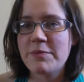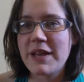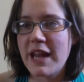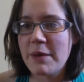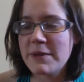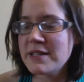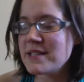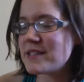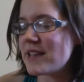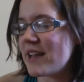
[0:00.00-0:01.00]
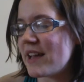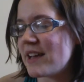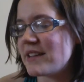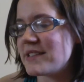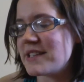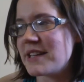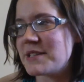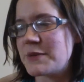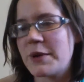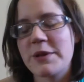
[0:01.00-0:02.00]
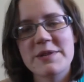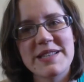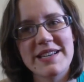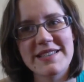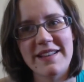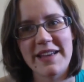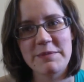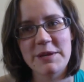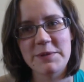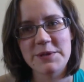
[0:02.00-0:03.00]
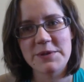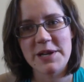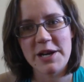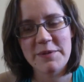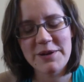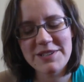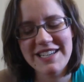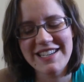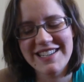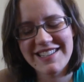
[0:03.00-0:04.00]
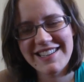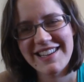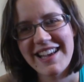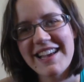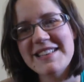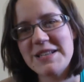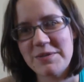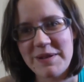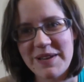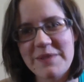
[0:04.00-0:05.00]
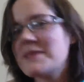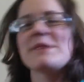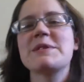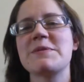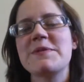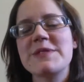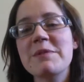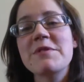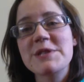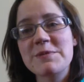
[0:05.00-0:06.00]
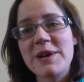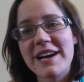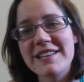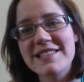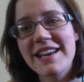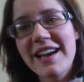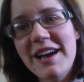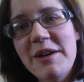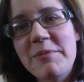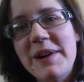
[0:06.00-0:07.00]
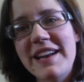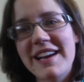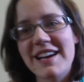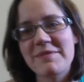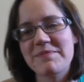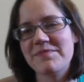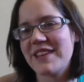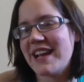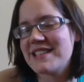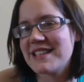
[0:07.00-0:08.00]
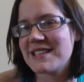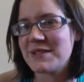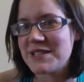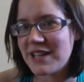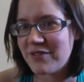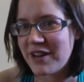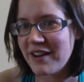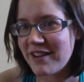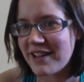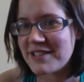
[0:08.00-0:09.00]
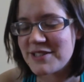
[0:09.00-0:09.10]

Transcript: It happens, and it's just one of those things that a lot of people don't talk about. So it might become some of a surprise, but hey, it's an excuse to get a fun haircut.